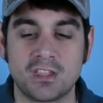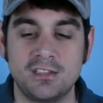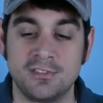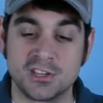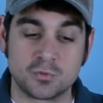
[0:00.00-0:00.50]

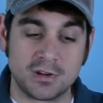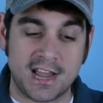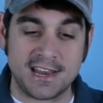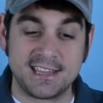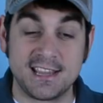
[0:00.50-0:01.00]
This one
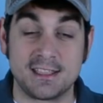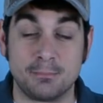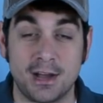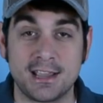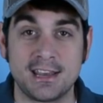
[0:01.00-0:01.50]
kind of kicked the
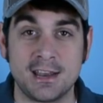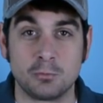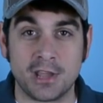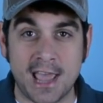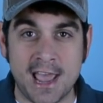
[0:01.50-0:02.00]
bucket, and
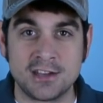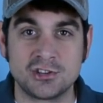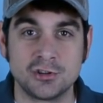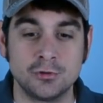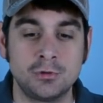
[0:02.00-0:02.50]
we had
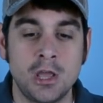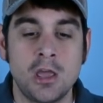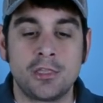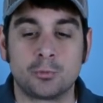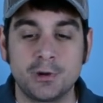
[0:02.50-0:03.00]
to.
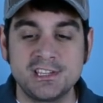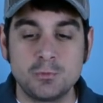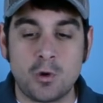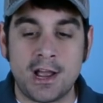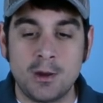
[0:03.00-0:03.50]
The
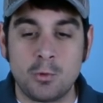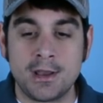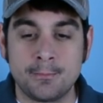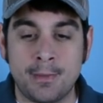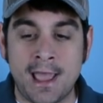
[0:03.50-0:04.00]
reason why I
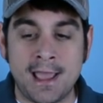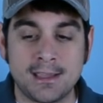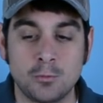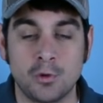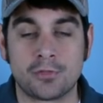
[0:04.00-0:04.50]
went
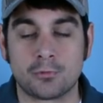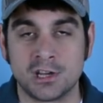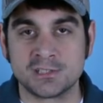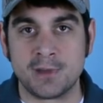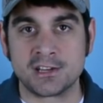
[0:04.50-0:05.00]
back with
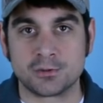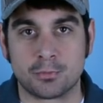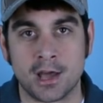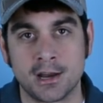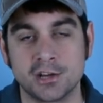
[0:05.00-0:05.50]
Thrustmaster
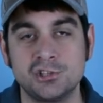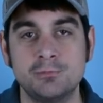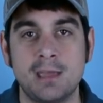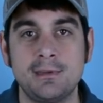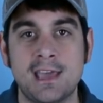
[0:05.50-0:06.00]
products, you
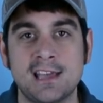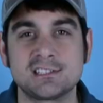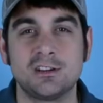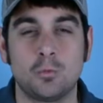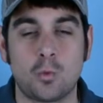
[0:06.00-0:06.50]
may be
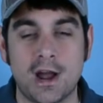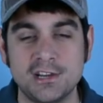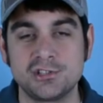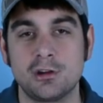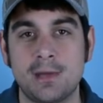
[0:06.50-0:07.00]
asking, why
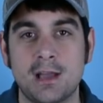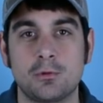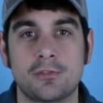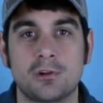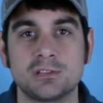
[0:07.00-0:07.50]
did you go back
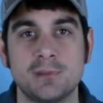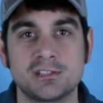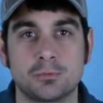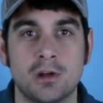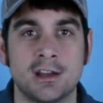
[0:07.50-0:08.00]
with a
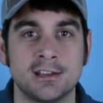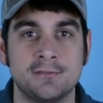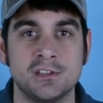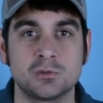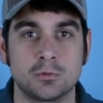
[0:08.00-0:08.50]
Thrustmaster product
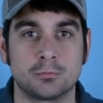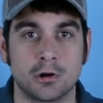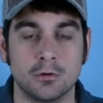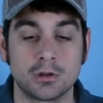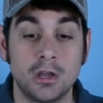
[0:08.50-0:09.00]
if this one
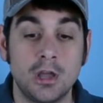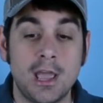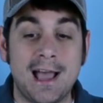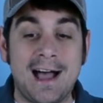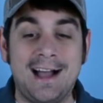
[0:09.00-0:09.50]
broke?
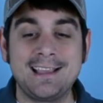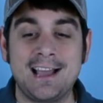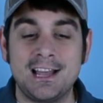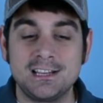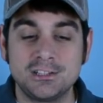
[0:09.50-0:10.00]
I
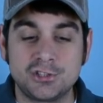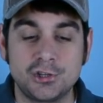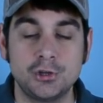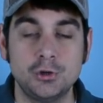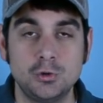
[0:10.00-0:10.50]
got
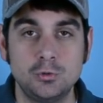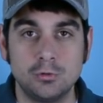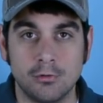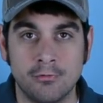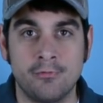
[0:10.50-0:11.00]

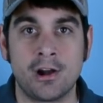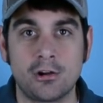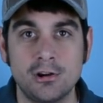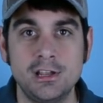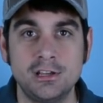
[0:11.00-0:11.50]
two
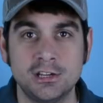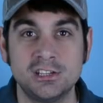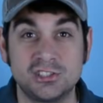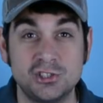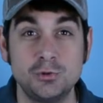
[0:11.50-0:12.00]
very
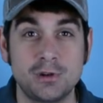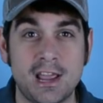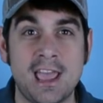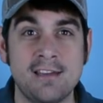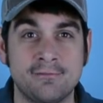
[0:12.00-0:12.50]
good,
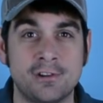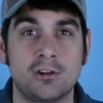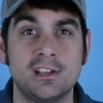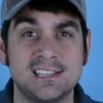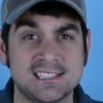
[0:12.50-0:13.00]
2.5
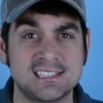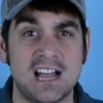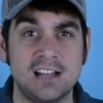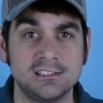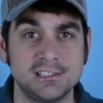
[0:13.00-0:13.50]
very
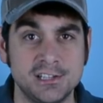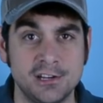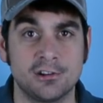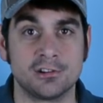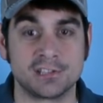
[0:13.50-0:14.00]
solid
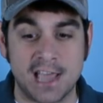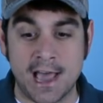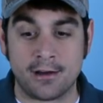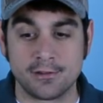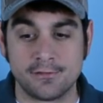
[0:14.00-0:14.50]
years
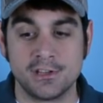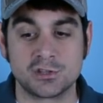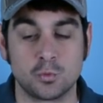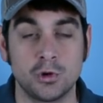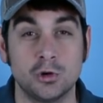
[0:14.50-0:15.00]
out of
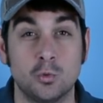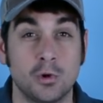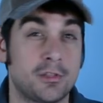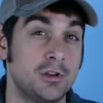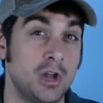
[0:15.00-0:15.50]
this wheel
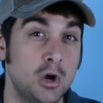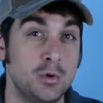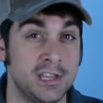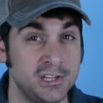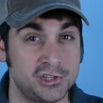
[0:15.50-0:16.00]
with no
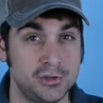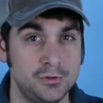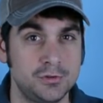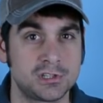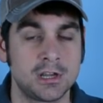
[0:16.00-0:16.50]

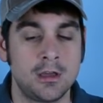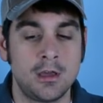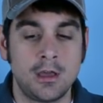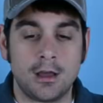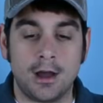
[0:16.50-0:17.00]
issues.
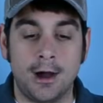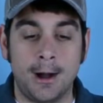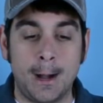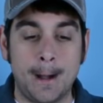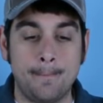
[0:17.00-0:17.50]

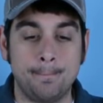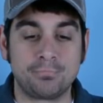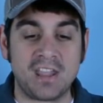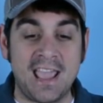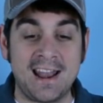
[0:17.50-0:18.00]
And
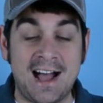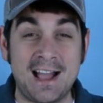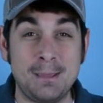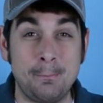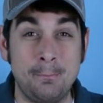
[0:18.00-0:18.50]

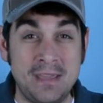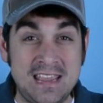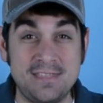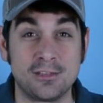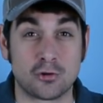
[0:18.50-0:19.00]
I
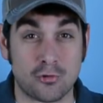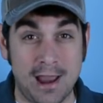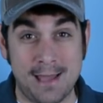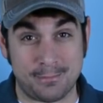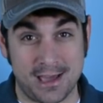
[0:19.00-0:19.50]
beat the
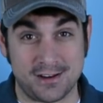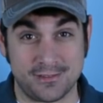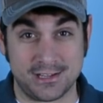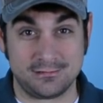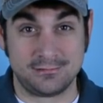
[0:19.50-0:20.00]
crap out of
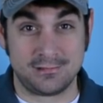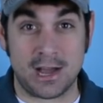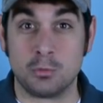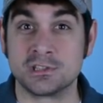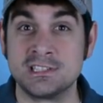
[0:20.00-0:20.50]
it.
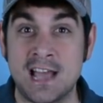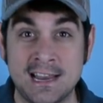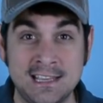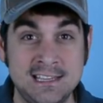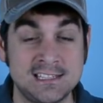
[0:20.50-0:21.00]
I was
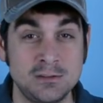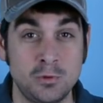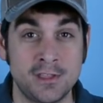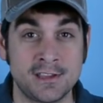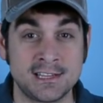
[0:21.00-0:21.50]
not easy
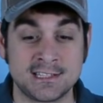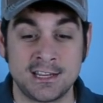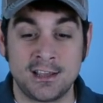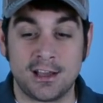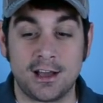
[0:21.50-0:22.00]
with it.
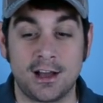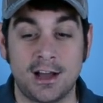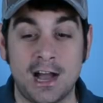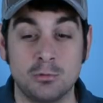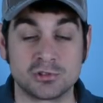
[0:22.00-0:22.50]

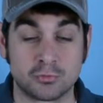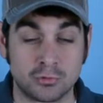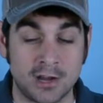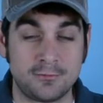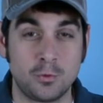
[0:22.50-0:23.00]
I was
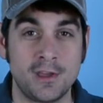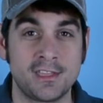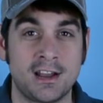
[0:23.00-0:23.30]
rough with it.